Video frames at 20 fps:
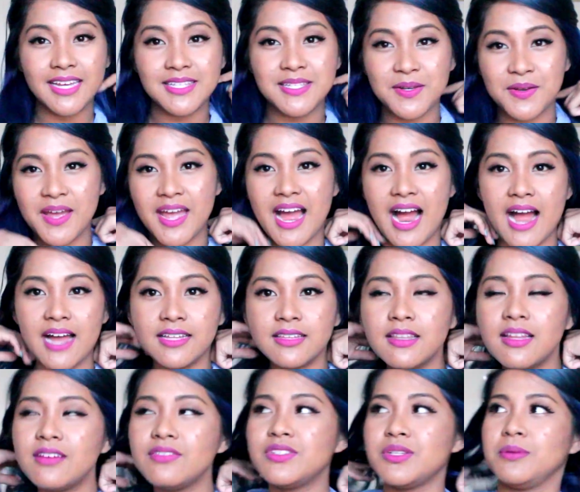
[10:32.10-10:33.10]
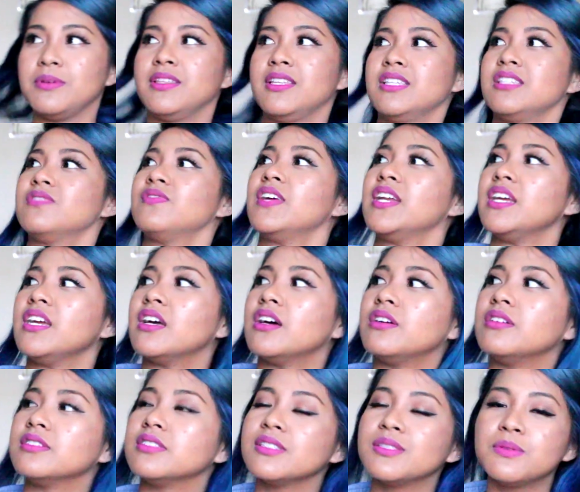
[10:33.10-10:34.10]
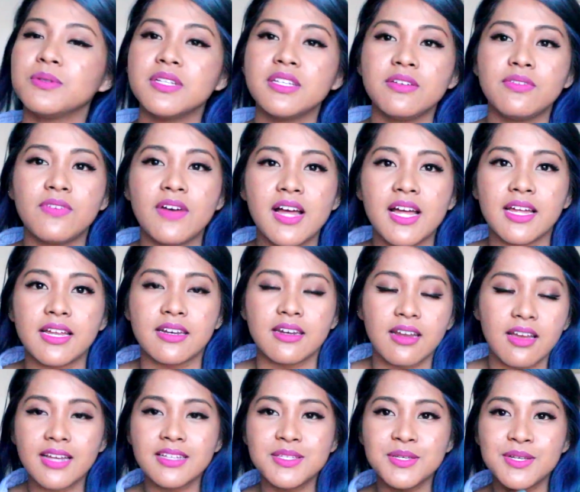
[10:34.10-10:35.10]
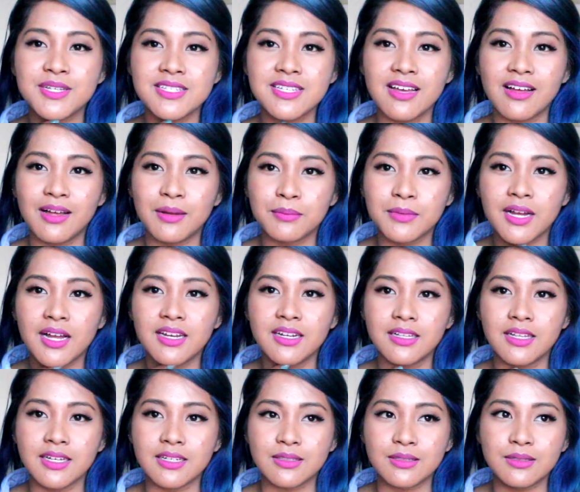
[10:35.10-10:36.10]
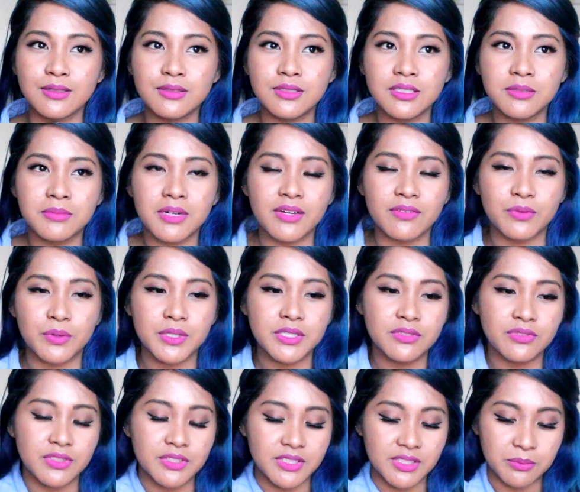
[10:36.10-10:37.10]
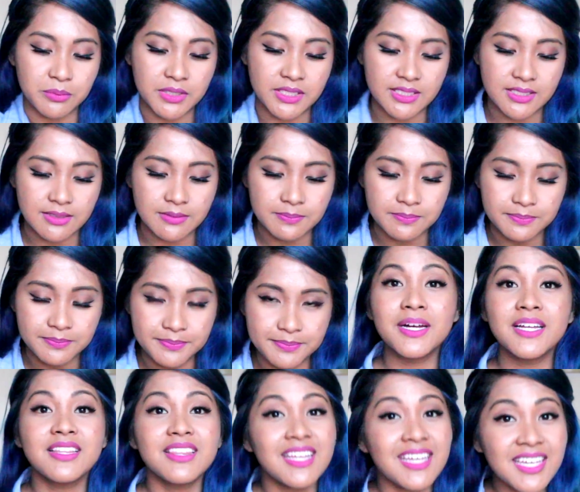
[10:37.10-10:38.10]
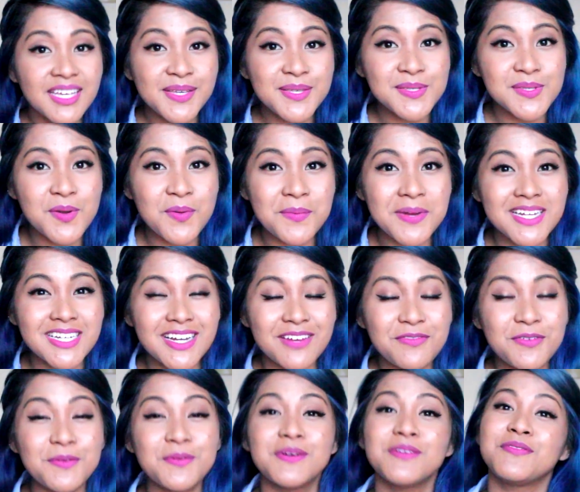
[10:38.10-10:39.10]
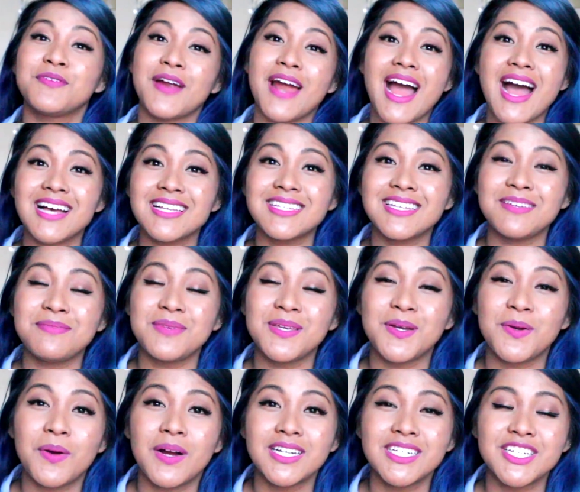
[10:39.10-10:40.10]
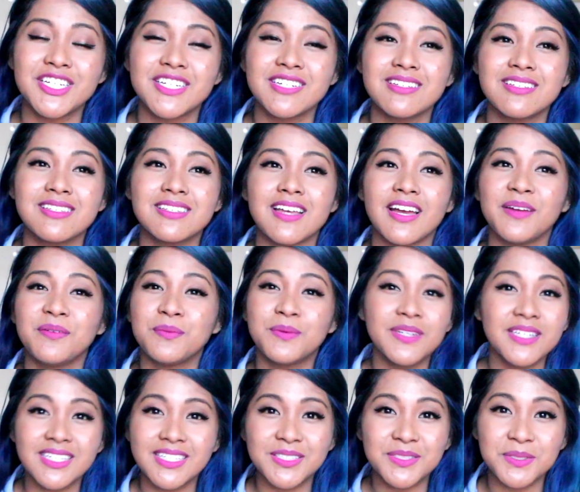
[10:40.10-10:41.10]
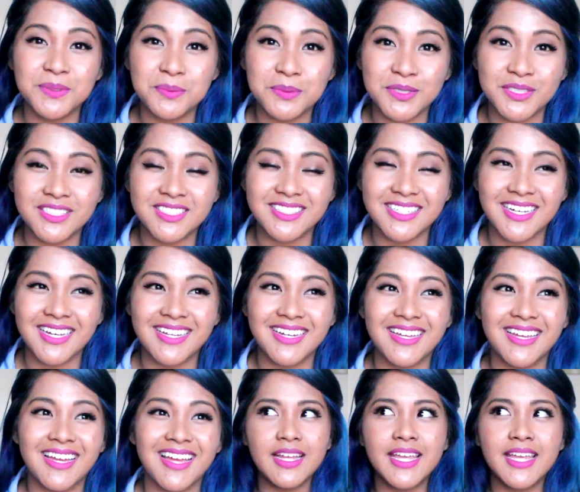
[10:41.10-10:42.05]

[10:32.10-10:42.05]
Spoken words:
It's okay, I love doing these videos. It's really fun. As you can tell, I'm kind of like losing my voice for some reason. But thank you so much everyone for asking me questions. I really do appreciate it.